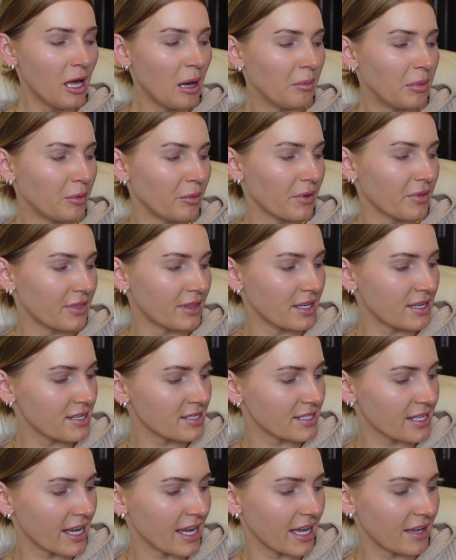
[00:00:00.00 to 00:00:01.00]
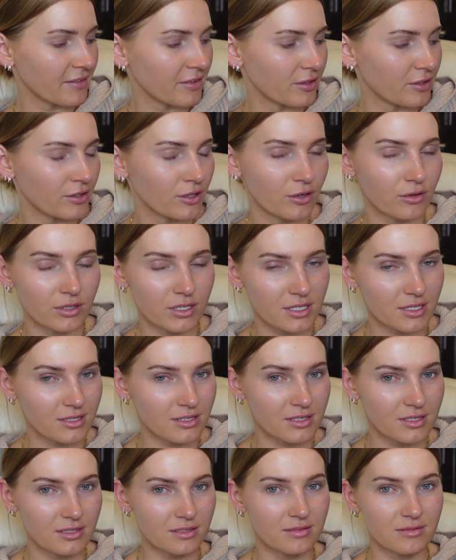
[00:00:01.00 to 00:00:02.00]
But with these, I haven't
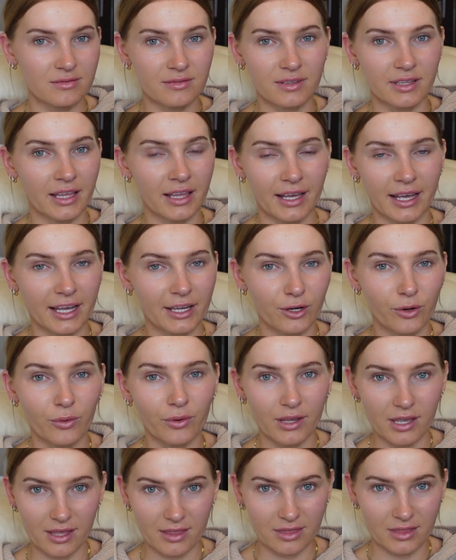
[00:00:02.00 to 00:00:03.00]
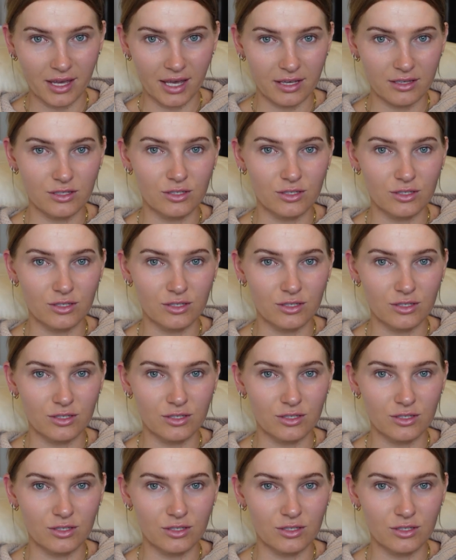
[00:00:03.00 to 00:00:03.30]
noticed, like I don't get that.